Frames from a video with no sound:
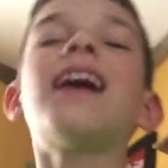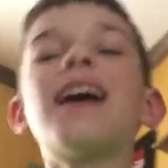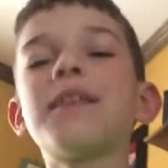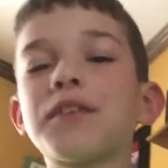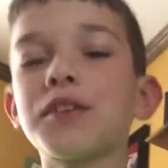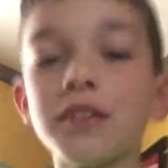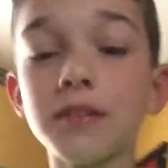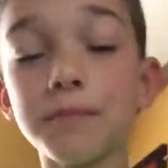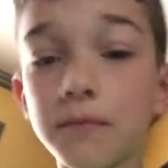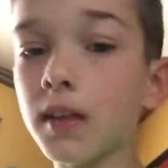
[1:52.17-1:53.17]

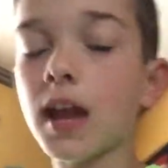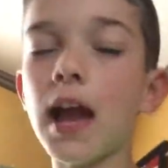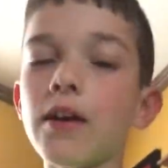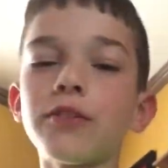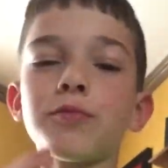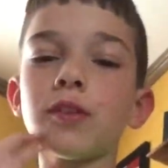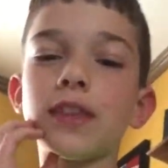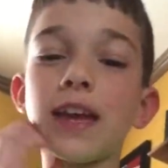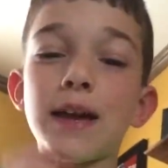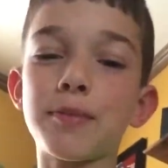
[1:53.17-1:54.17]
I was
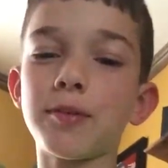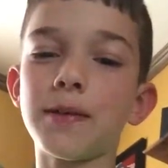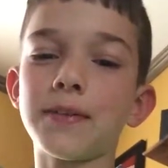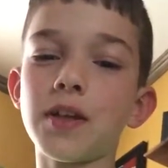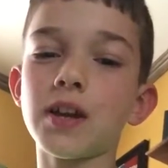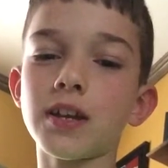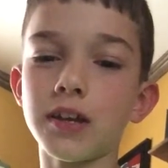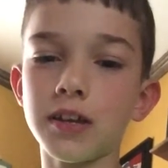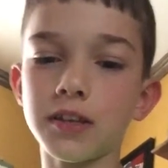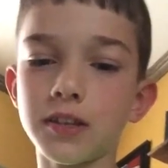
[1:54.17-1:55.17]
really happy about that,
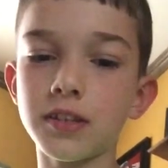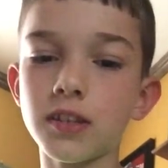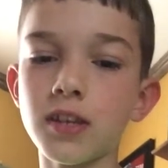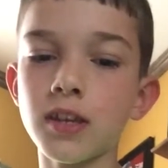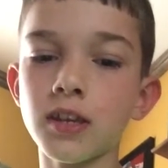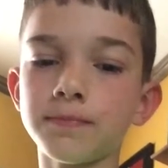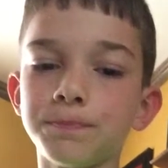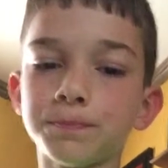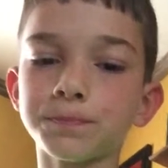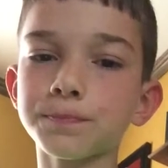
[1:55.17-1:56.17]
guys.
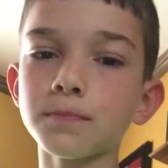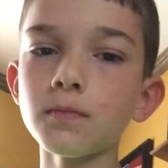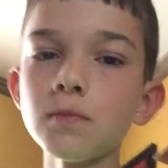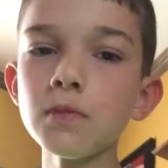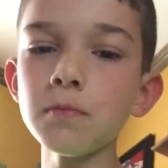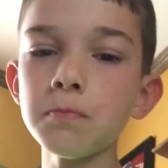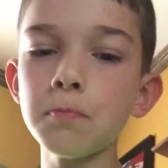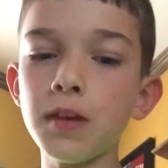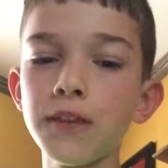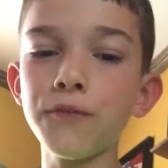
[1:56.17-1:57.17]

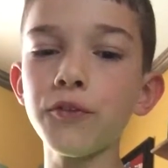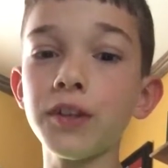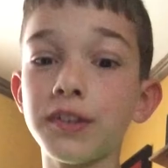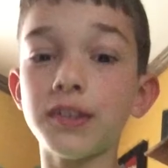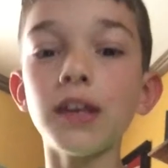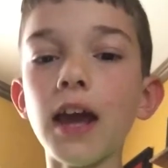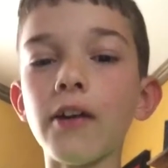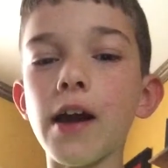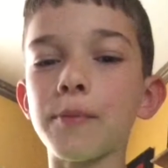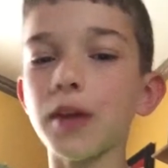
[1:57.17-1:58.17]
But if you want to see how
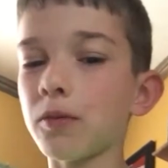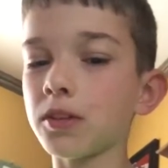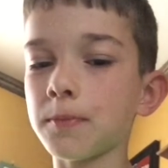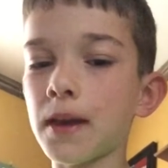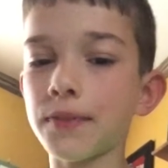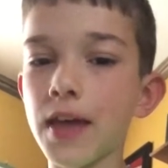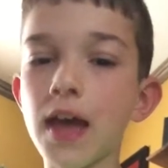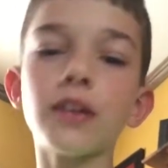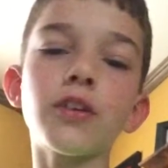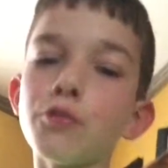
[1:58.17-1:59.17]
happy I was about
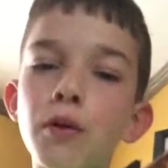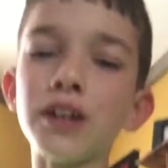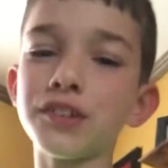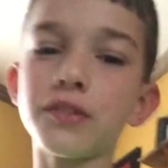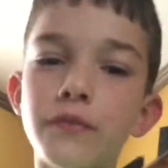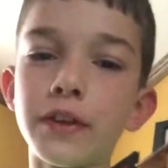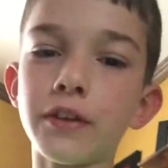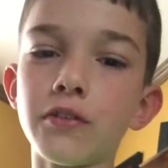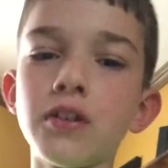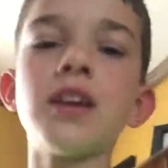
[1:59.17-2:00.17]
that, go watch the
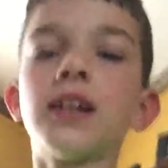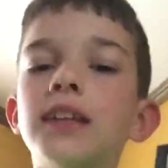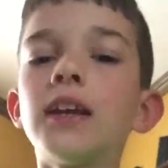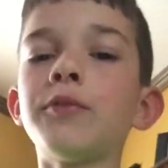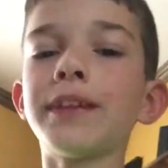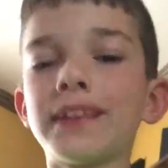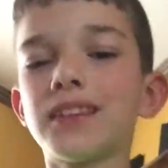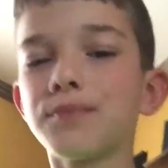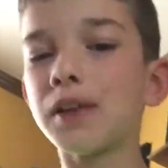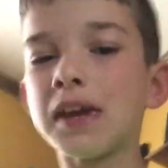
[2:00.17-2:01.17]
video. Because I don't want to
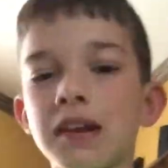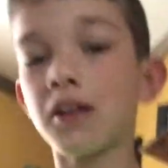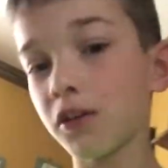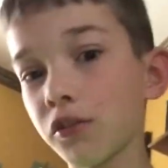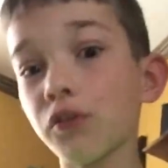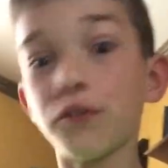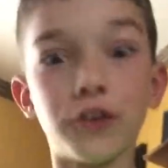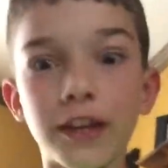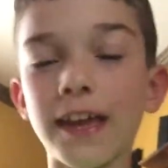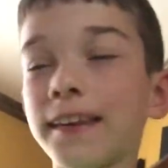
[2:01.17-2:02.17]
explain it all over
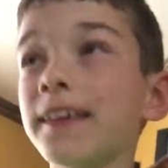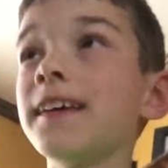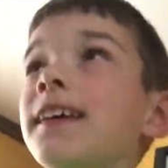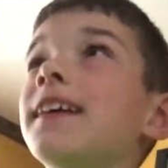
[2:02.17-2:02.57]
again.